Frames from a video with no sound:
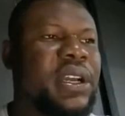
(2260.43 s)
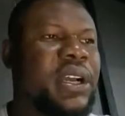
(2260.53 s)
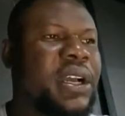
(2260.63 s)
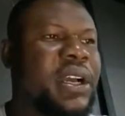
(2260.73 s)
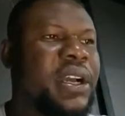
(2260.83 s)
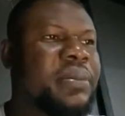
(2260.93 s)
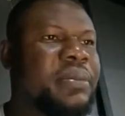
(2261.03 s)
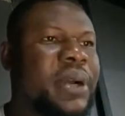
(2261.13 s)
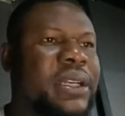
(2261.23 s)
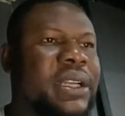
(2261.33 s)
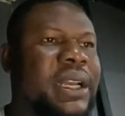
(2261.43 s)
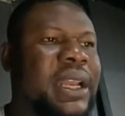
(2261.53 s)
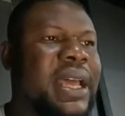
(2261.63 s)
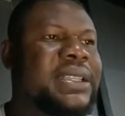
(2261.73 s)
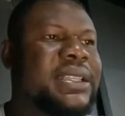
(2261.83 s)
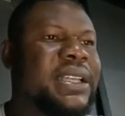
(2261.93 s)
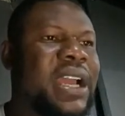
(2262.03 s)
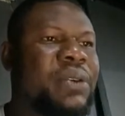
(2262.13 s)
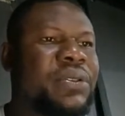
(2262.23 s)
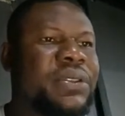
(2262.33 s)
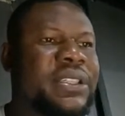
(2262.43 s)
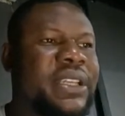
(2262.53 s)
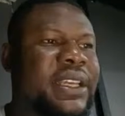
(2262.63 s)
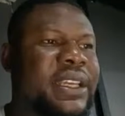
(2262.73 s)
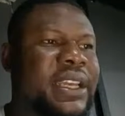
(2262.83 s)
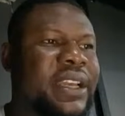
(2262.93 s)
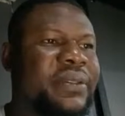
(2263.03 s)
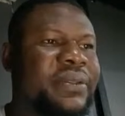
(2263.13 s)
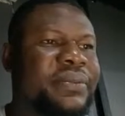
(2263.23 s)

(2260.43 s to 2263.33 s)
And the last thing I want to say here